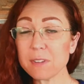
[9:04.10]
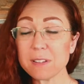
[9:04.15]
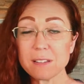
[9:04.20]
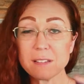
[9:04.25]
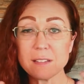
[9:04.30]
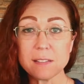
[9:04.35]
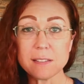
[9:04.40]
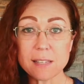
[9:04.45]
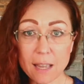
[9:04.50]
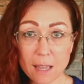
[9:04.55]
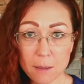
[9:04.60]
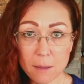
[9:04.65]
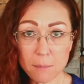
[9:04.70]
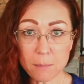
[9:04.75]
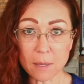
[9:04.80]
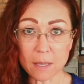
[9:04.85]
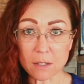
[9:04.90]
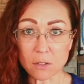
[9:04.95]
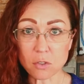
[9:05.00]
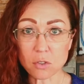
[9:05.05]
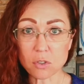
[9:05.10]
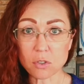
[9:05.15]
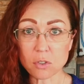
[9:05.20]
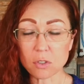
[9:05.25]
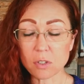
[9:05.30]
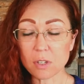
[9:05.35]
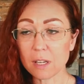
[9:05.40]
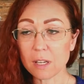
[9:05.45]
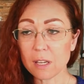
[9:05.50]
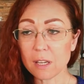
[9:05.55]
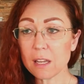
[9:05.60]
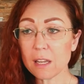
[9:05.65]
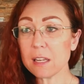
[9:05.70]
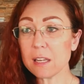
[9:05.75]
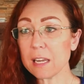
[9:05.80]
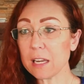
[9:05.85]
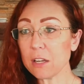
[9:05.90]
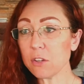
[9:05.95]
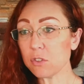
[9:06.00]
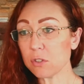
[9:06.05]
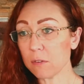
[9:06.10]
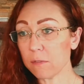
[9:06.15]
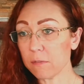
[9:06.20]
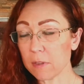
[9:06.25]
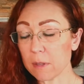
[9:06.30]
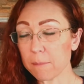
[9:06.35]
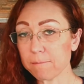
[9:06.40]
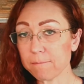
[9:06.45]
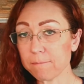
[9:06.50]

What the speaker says: damage in each of them?